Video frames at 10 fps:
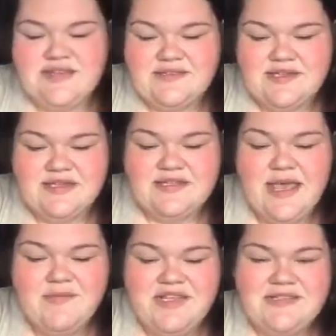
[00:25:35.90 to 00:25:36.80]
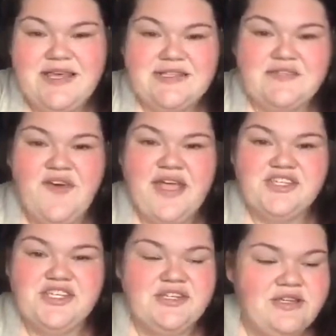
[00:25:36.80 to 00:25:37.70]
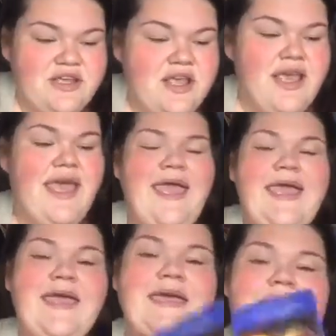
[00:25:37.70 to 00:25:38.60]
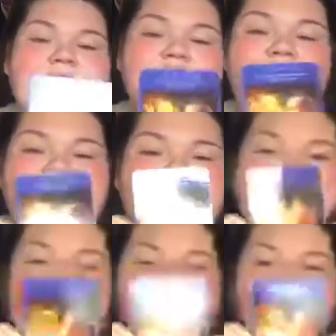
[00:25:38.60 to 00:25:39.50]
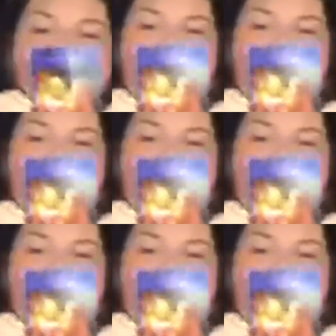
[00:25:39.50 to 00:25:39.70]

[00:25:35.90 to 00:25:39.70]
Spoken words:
contentment, satisfaction. And last but not least,